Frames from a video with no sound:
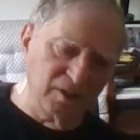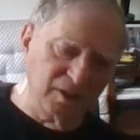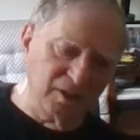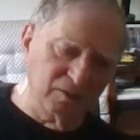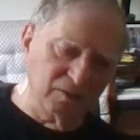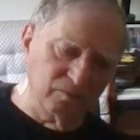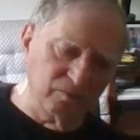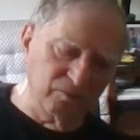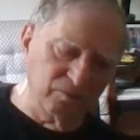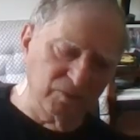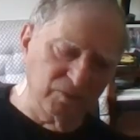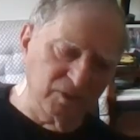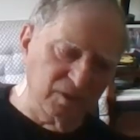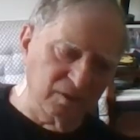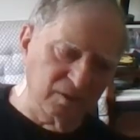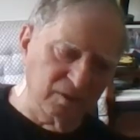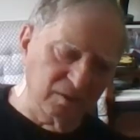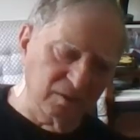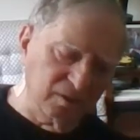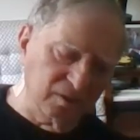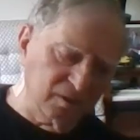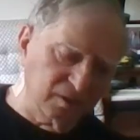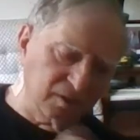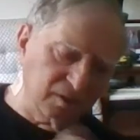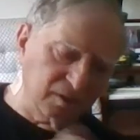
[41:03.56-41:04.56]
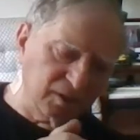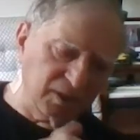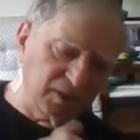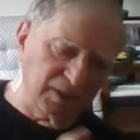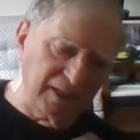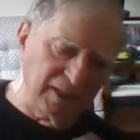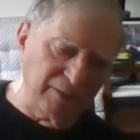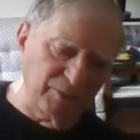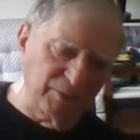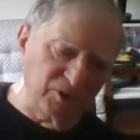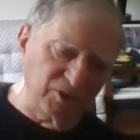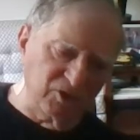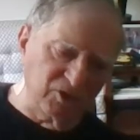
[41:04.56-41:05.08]
they didn't
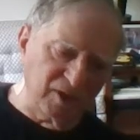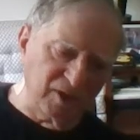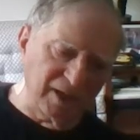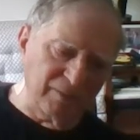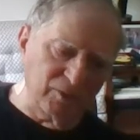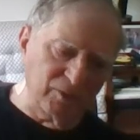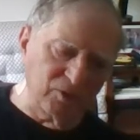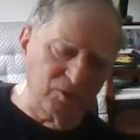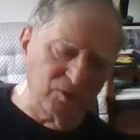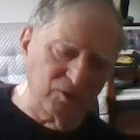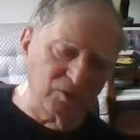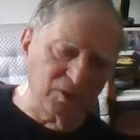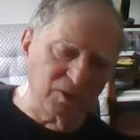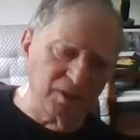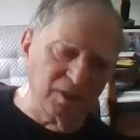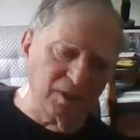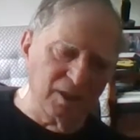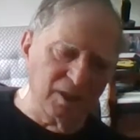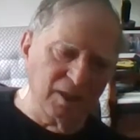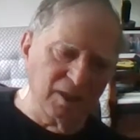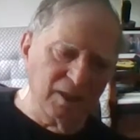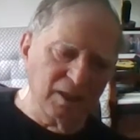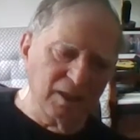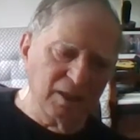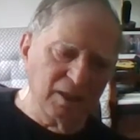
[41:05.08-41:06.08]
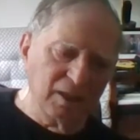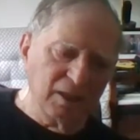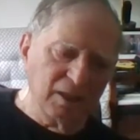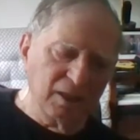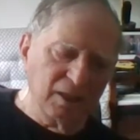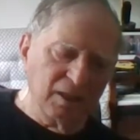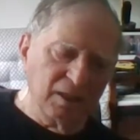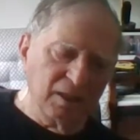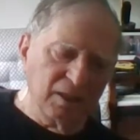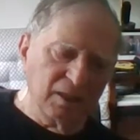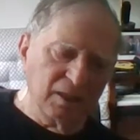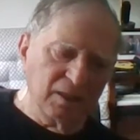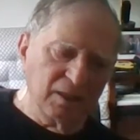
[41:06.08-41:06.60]
have much ammo.
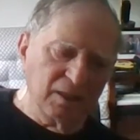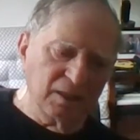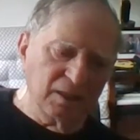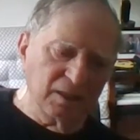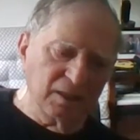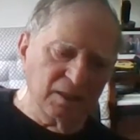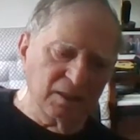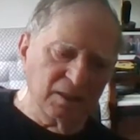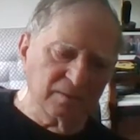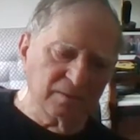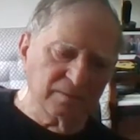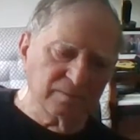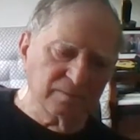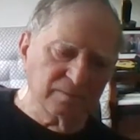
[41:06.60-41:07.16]
And, uh,